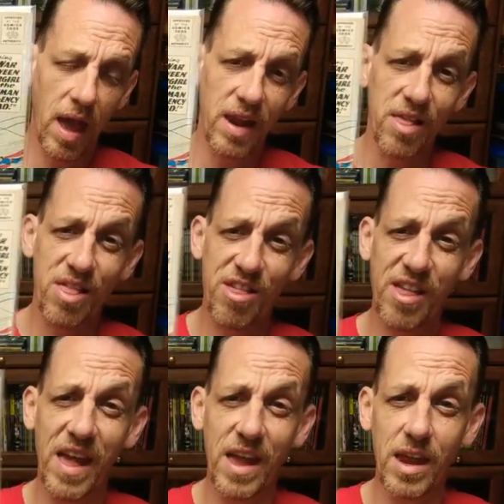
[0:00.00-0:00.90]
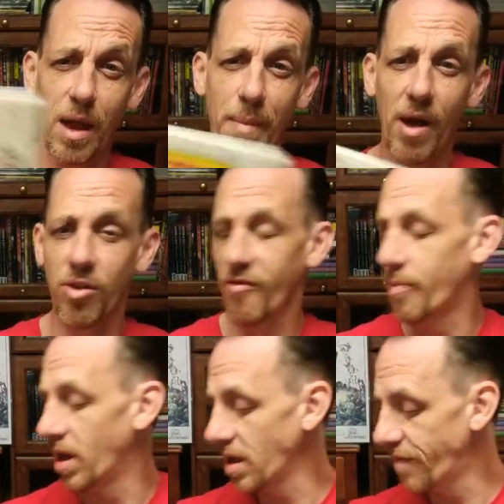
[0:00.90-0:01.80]
an insane amount
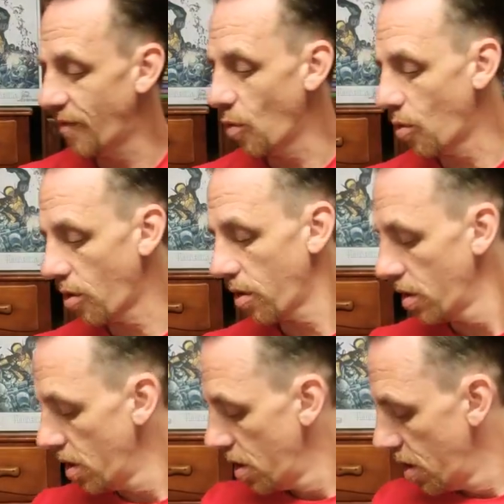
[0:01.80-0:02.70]
of money for